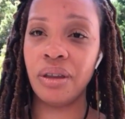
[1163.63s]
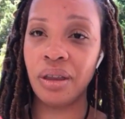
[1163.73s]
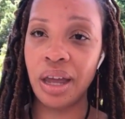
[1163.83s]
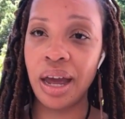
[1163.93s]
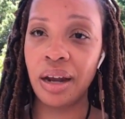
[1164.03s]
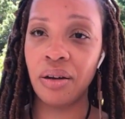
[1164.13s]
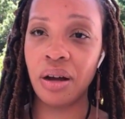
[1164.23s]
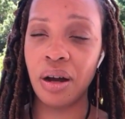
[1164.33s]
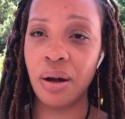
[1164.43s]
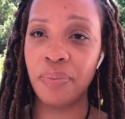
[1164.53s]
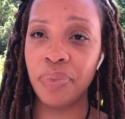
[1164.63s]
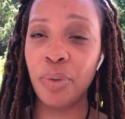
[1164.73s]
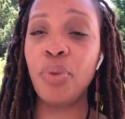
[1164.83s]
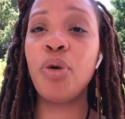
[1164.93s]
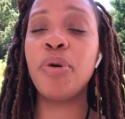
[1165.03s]
that
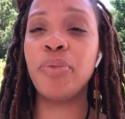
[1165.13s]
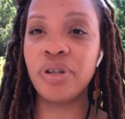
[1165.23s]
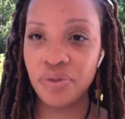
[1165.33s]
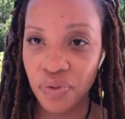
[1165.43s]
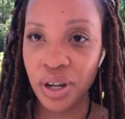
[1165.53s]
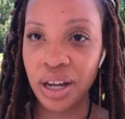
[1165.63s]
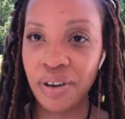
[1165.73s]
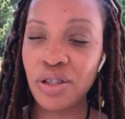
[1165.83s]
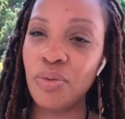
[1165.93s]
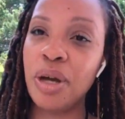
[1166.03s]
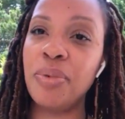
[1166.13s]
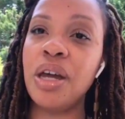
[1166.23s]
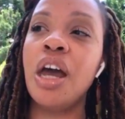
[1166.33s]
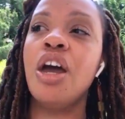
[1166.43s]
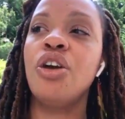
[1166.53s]
the board member is filling, right? So
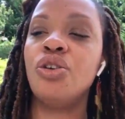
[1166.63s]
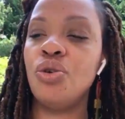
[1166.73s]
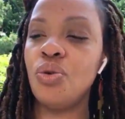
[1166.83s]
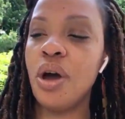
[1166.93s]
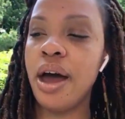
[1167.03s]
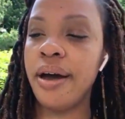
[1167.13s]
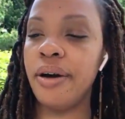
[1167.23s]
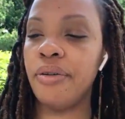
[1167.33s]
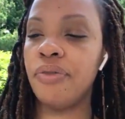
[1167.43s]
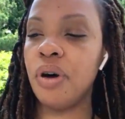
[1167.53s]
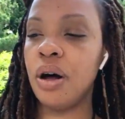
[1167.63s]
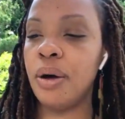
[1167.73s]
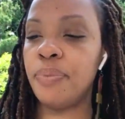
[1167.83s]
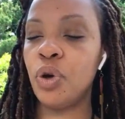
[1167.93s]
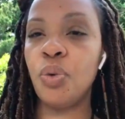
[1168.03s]
maybe you have
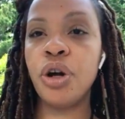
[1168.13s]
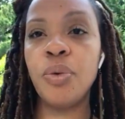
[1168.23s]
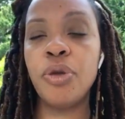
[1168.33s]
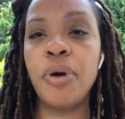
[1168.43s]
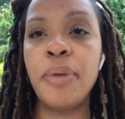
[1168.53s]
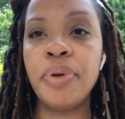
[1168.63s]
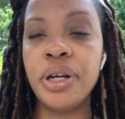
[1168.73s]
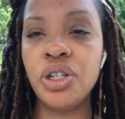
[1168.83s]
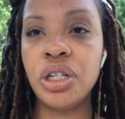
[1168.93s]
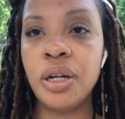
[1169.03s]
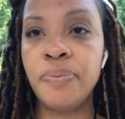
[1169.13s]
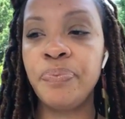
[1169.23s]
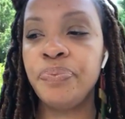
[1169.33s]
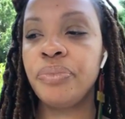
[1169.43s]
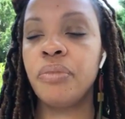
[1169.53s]
you're working with a population,
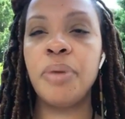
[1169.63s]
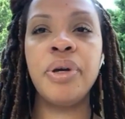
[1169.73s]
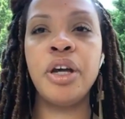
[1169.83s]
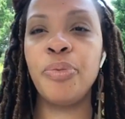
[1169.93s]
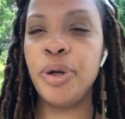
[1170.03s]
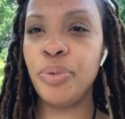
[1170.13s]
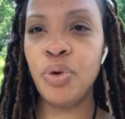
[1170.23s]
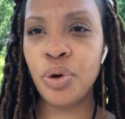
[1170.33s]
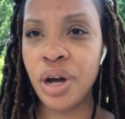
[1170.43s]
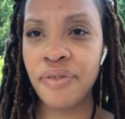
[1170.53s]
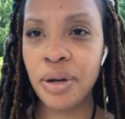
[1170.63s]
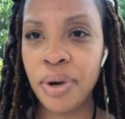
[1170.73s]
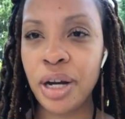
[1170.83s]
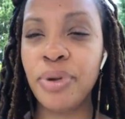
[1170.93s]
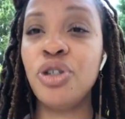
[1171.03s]
maybe young people who don't have any
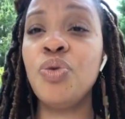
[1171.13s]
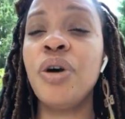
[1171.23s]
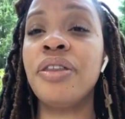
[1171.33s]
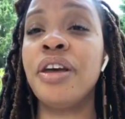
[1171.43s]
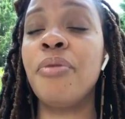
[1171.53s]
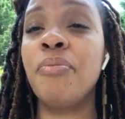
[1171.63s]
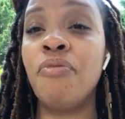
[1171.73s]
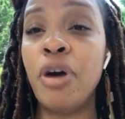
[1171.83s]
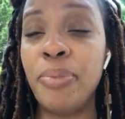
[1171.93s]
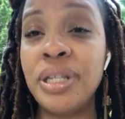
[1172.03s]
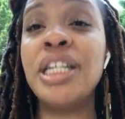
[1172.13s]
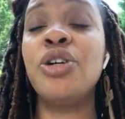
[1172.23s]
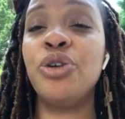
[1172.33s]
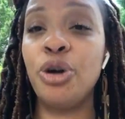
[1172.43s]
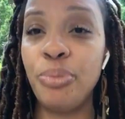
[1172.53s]
money, but you want them
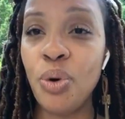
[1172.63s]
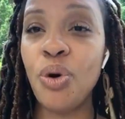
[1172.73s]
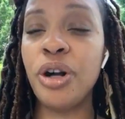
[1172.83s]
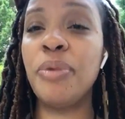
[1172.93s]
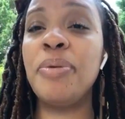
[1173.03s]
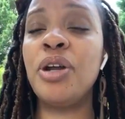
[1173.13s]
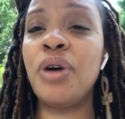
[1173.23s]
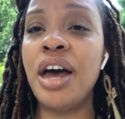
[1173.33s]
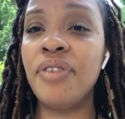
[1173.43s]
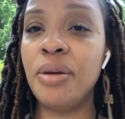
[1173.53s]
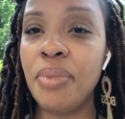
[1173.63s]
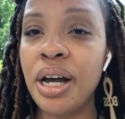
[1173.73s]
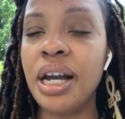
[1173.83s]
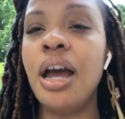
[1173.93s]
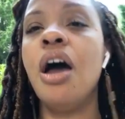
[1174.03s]
represented on your board, and maybe they don't have any
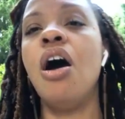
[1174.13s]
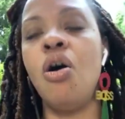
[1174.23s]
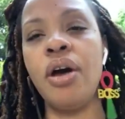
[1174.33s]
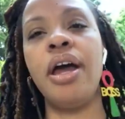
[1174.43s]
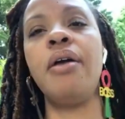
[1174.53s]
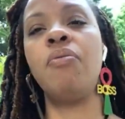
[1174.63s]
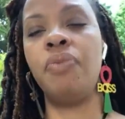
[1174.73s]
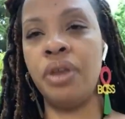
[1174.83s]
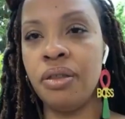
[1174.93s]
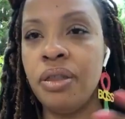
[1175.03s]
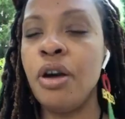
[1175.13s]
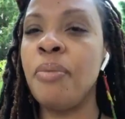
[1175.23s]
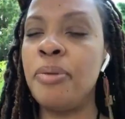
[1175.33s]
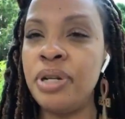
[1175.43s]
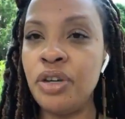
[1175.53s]
money. Okay, then there
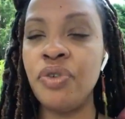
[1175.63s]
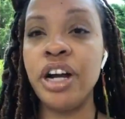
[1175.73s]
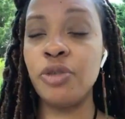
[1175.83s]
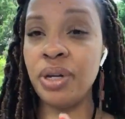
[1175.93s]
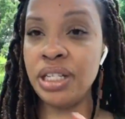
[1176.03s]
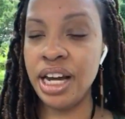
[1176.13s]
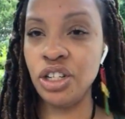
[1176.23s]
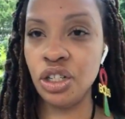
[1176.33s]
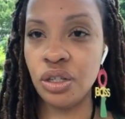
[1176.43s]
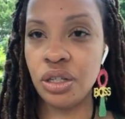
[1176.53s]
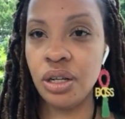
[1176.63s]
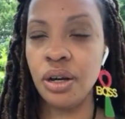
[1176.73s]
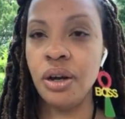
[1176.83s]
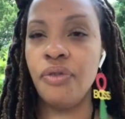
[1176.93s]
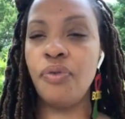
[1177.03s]
may be different expectations
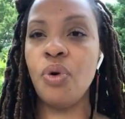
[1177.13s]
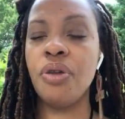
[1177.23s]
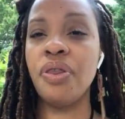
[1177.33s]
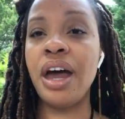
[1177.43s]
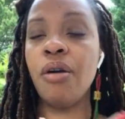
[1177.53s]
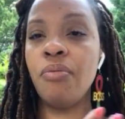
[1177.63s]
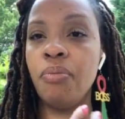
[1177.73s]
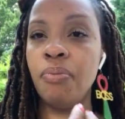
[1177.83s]
for that